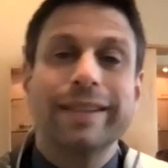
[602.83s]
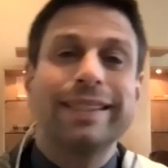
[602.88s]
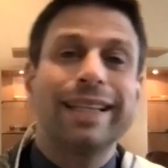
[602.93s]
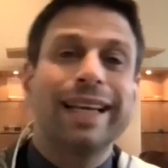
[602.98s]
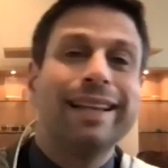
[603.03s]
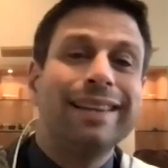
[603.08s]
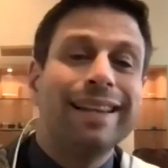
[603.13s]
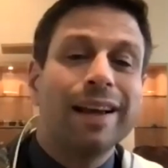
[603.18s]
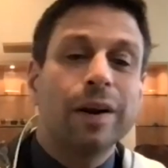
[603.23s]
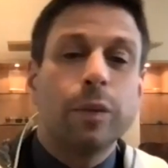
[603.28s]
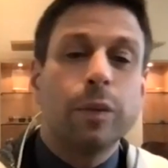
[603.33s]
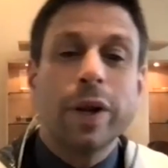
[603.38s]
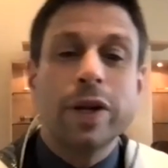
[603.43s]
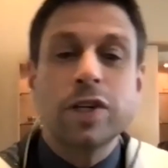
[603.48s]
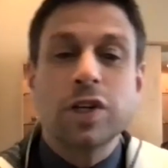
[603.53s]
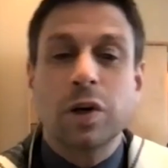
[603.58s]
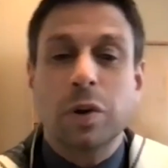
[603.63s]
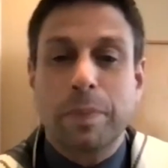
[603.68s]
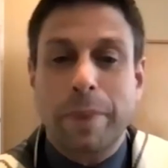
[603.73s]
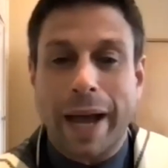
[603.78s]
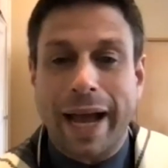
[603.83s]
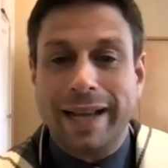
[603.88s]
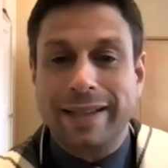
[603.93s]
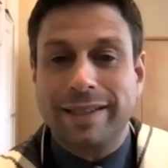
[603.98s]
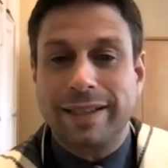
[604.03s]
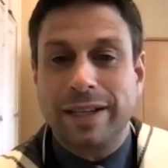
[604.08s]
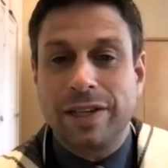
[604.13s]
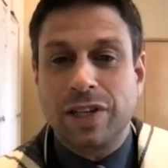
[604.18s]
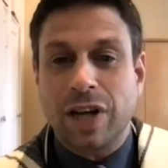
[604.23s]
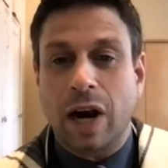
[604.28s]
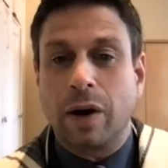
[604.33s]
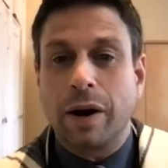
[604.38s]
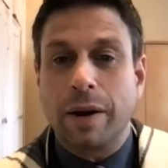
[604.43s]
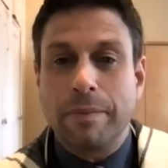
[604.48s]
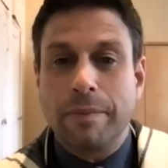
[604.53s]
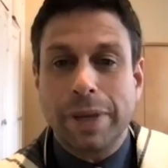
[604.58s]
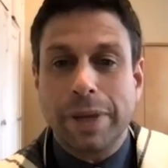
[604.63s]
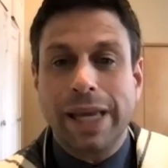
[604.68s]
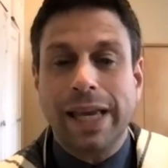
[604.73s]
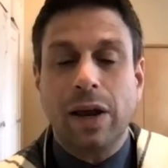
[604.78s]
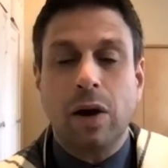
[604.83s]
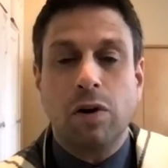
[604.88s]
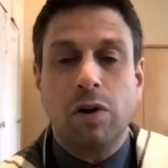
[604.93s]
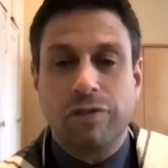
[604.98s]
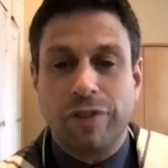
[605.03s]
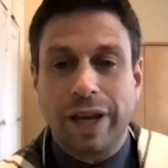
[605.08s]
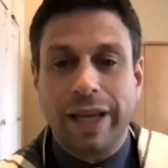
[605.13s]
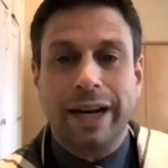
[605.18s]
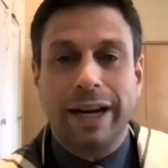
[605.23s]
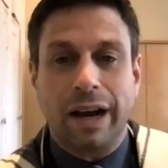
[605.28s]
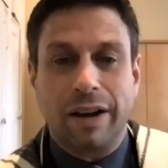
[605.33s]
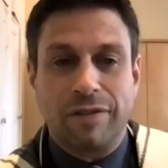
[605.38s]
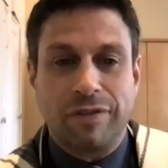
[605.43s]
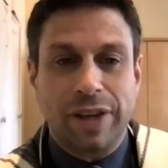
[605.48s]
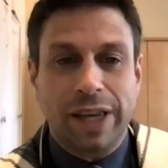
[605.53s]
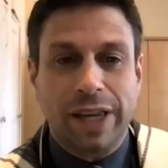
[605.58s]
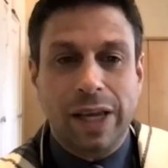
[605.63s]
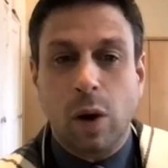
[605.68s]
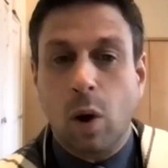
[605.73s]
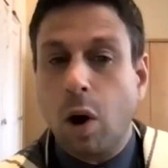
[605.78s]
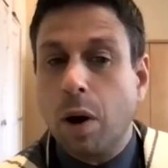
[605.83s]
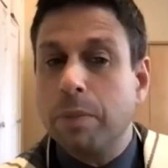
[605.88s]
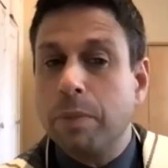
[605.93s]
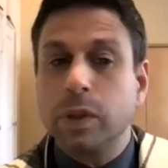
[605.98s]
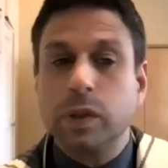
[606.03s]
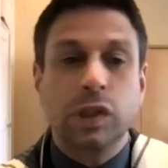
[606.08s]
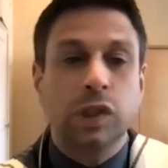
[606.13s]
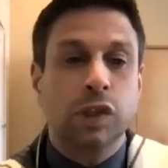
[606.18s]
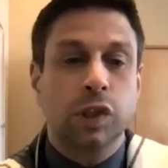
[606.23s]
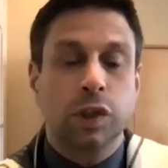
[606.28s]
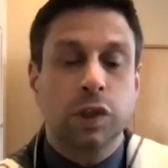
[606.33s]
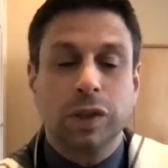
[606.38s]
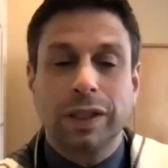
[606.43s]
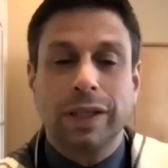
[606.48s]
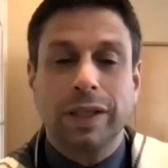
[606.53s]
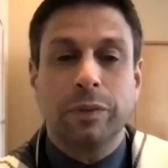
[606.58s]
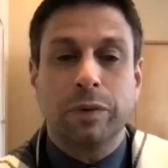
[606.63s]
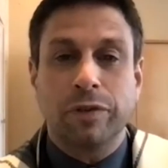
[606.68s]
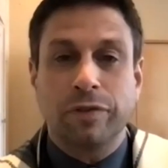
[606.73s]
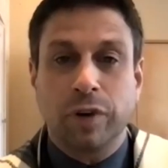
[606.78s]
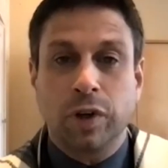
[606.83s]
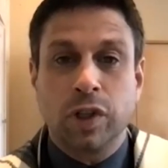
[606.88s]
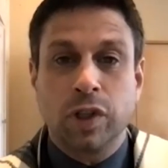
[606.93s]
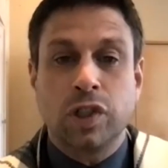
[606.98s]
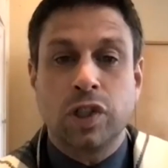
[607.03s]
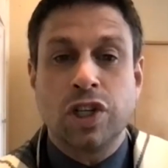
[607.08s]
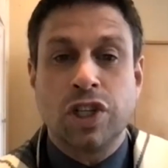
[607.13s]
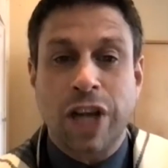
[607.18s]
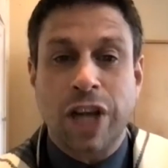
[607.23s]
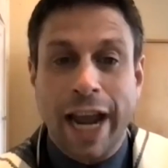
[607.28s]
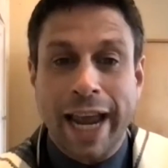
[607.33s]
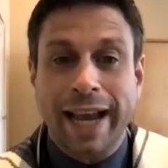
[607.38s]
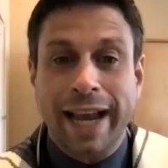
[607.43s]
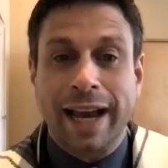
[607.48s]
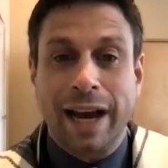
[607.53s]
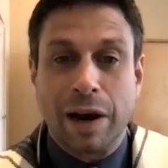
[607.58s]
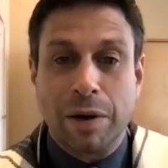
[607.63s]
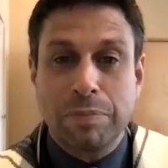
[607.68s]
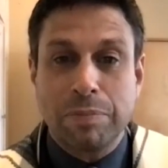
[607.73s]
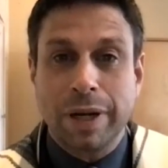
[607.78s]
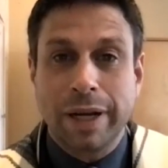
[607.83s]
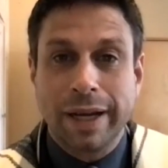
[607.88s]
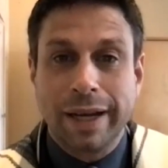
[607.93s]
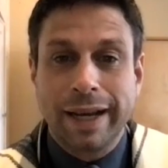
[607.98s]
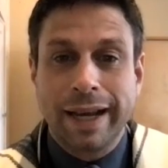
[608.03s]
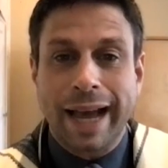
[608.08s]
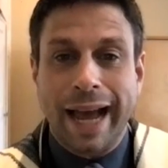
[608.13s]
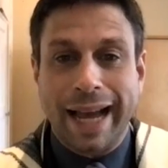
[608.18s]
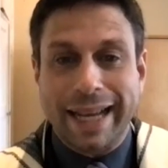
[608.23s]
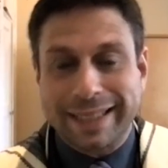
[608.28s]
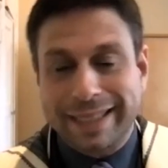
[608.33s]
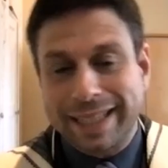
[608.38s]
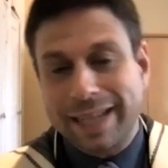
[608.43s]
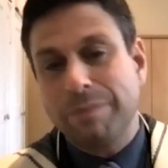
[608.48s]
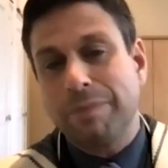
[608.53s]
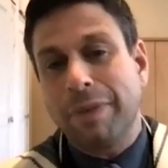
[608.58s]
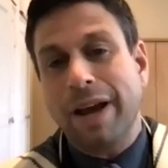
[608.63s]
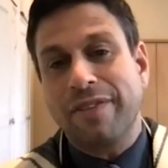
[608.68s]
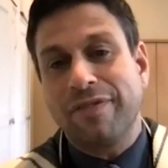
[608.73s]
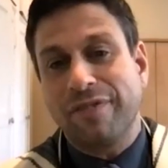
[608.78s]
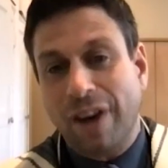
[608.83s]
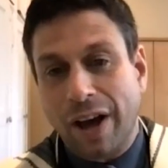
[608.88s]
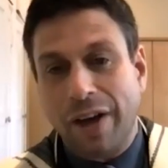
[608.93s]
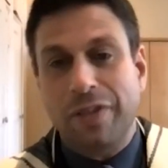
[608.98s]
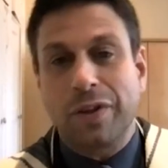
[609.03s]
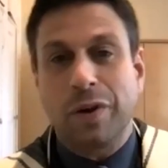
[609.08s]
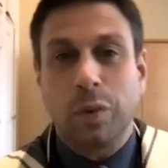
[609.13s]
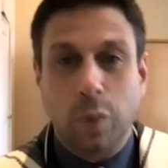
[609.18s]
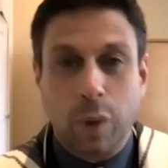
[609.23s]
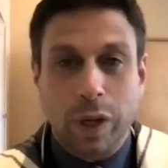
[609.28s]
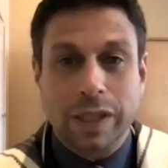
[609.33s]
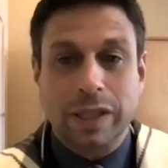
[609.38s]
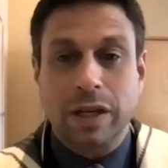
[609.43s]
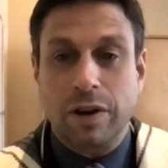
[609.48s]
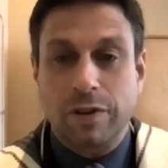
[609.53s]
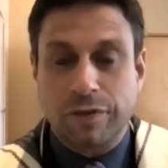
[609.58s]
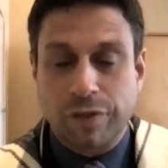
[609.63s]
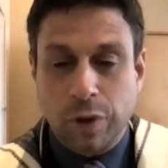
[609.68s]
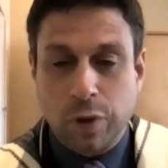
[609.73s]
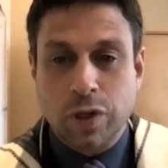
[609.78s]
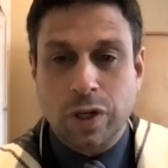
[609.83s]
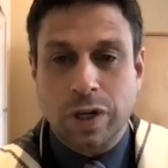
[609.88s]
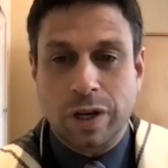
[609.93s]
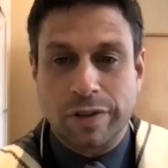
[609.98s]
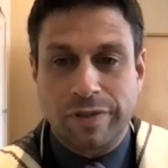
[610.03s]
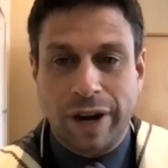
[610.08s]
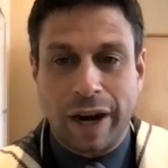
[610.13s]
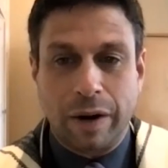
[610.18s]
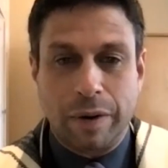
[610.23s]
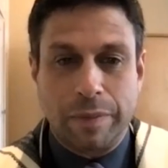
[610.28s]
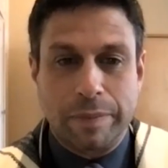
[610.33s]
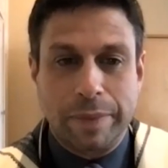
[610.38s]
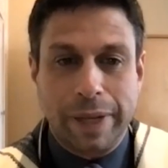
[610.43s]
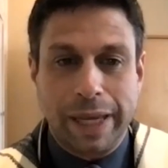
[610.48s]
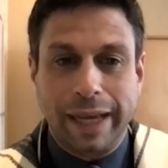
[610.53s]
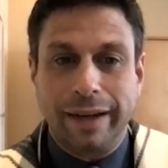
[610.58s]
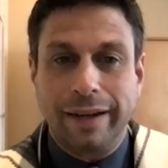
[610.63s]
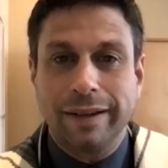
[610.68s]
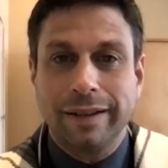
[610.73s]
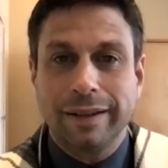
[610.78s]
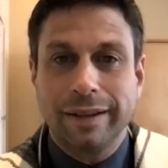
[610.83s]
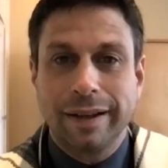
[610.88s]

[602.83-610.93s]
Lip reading: in the original passage, Arami Oved Avi almost certainly refers to Jacob, as in my father was a fugitive Aramean,